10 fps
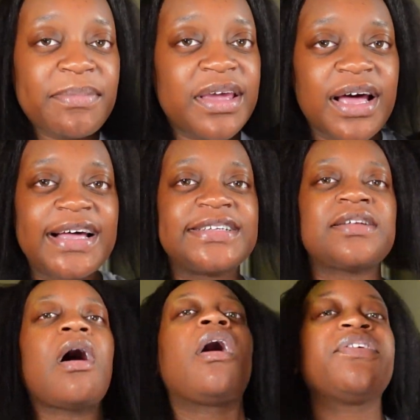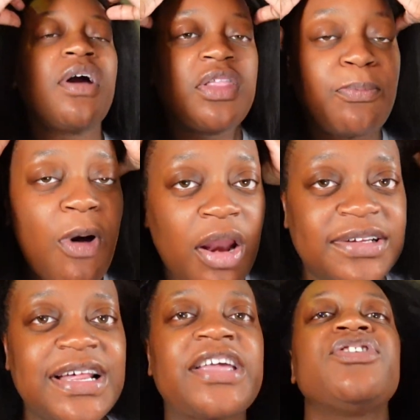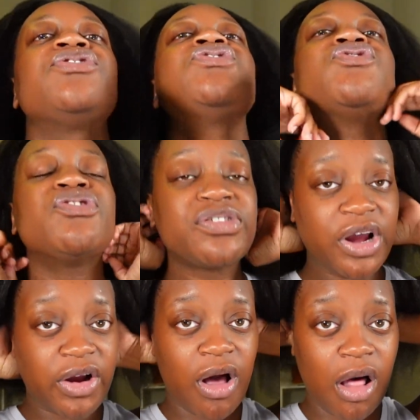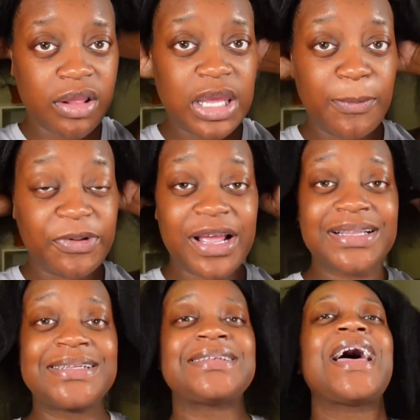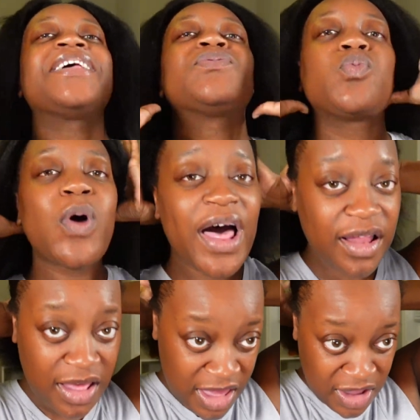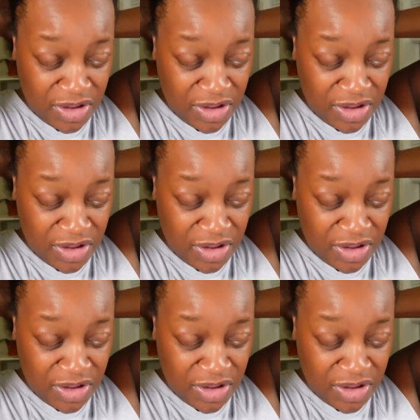because all the other products that you use are all heat protectants as well.